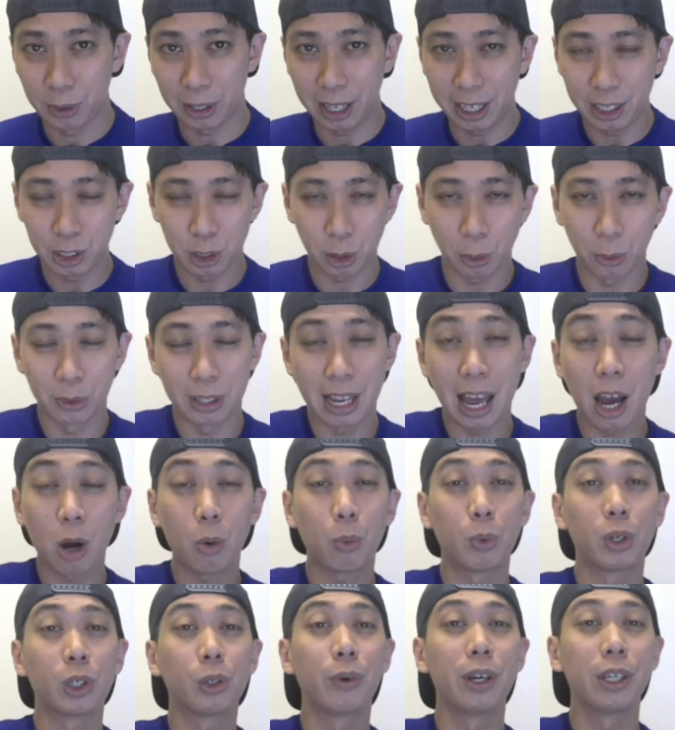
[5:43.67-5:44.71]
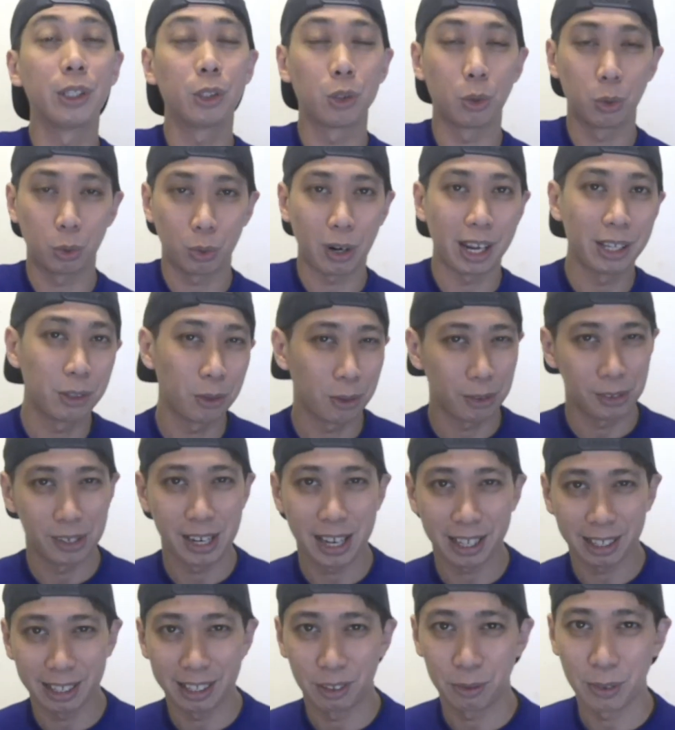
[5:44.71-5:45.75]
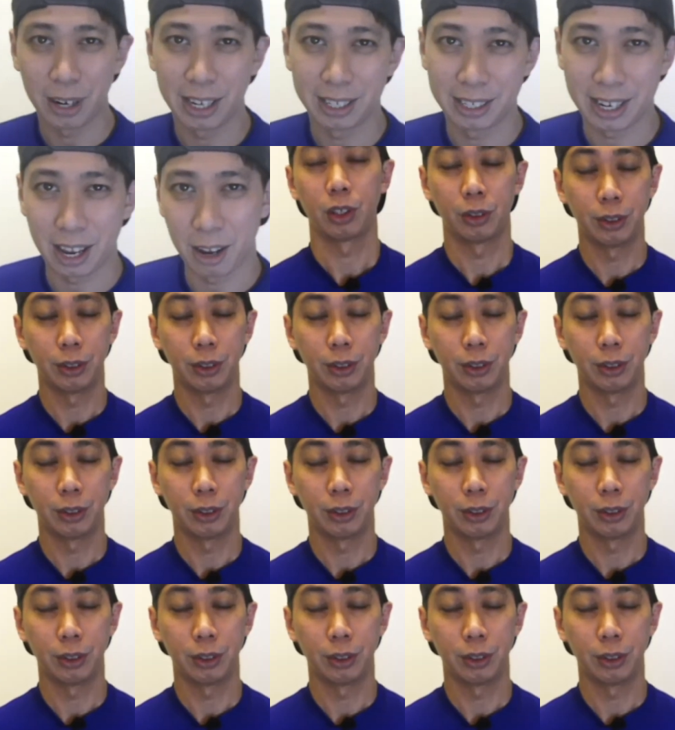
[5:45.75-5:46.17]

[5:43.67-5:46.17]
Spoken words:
Okay, so now we're going to try to connect it right now.